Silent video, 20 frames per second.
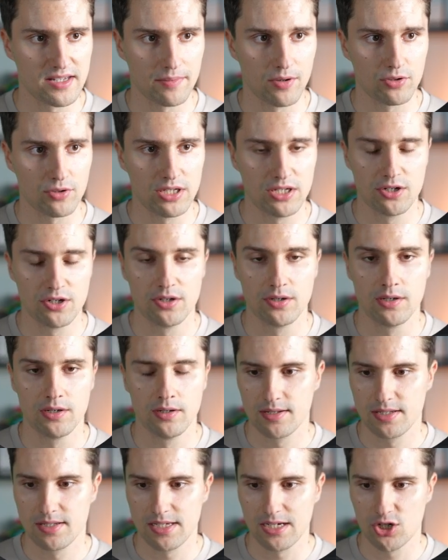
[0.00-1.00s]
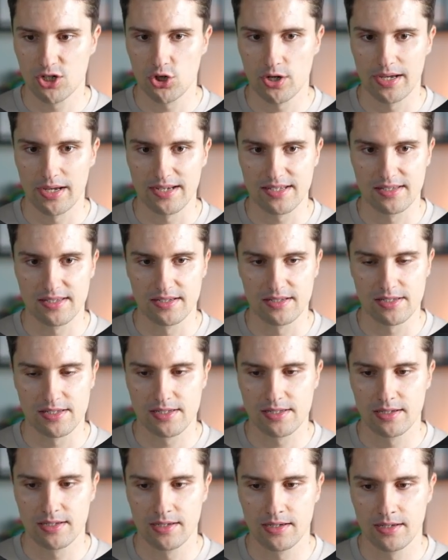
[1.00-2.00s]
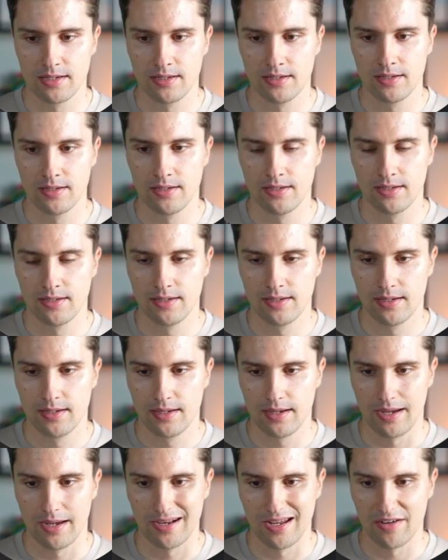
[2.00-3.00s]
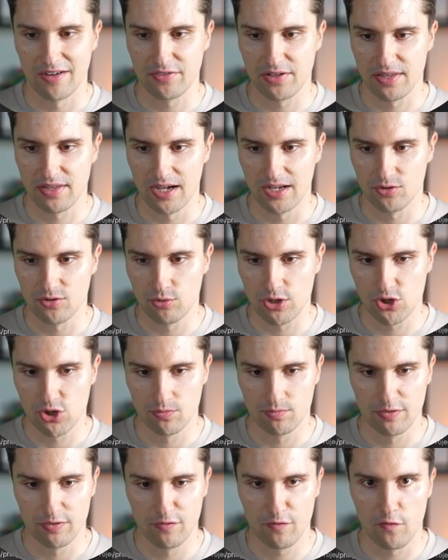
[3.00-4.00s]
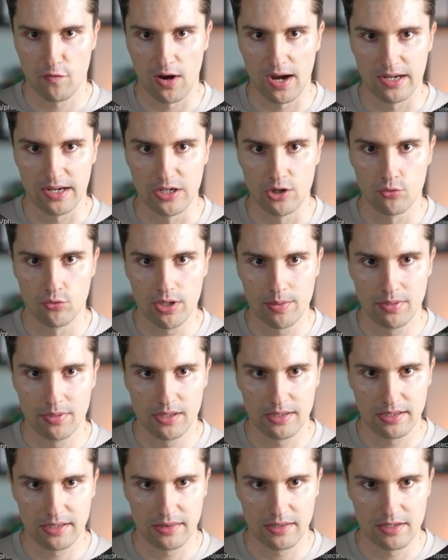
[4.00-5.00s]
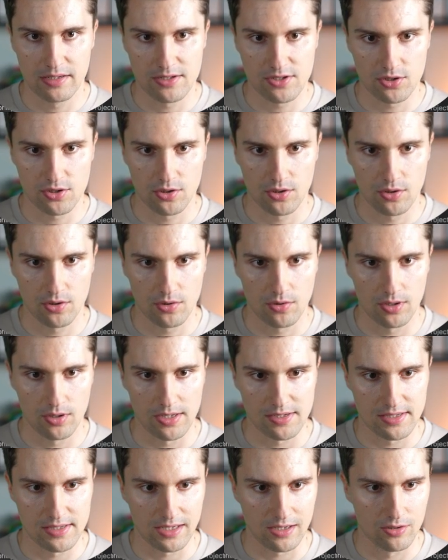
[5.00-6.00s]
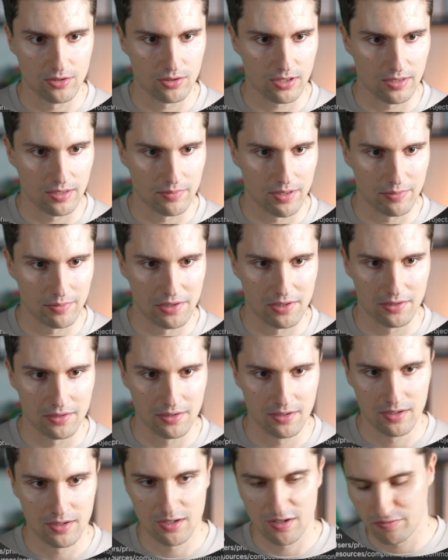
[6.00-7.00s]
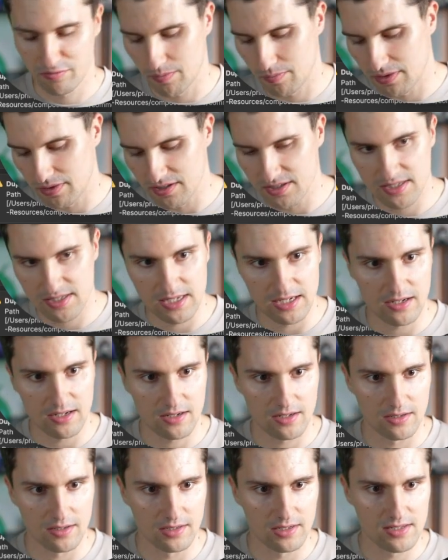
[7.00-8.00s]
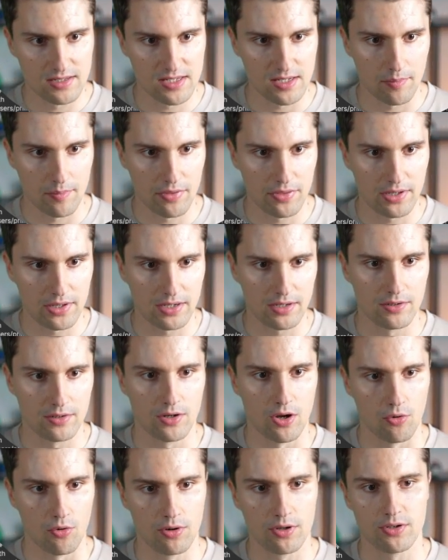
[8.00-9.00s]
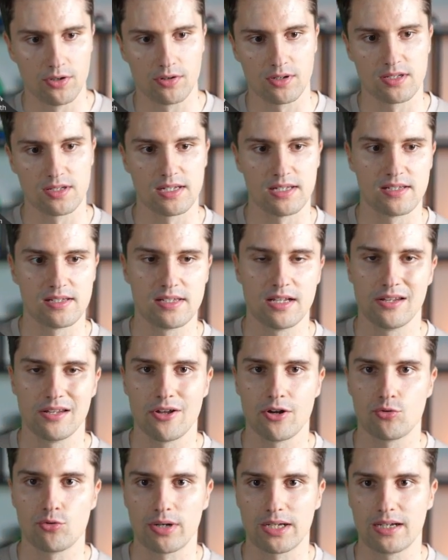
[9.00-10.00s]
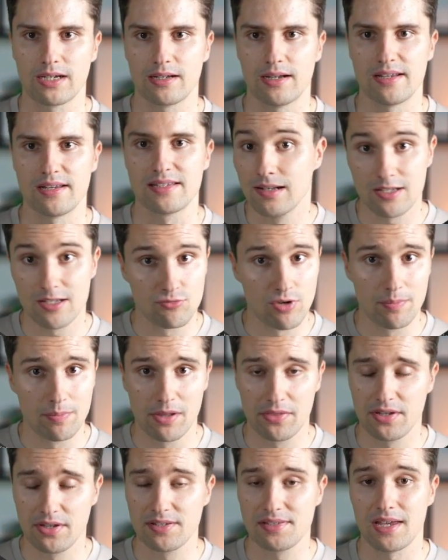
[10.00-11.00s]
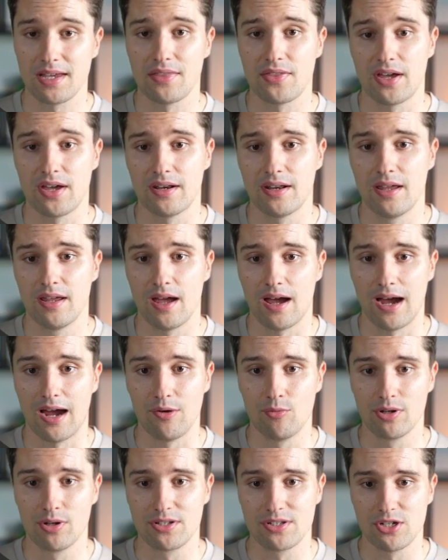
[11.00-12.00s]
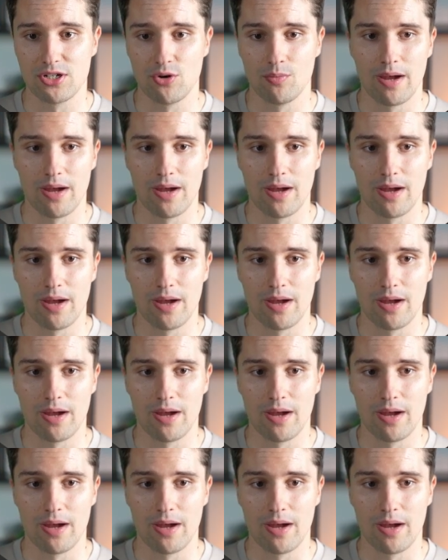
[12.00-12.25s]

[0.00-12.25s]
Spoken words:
about here, synchronize this, and after that, we should be fine rebuilding this. Well, let's take a look at maybe the maybe the sync did something. No, you can see it's still not recognized. Let's rebuild this, and then I will see you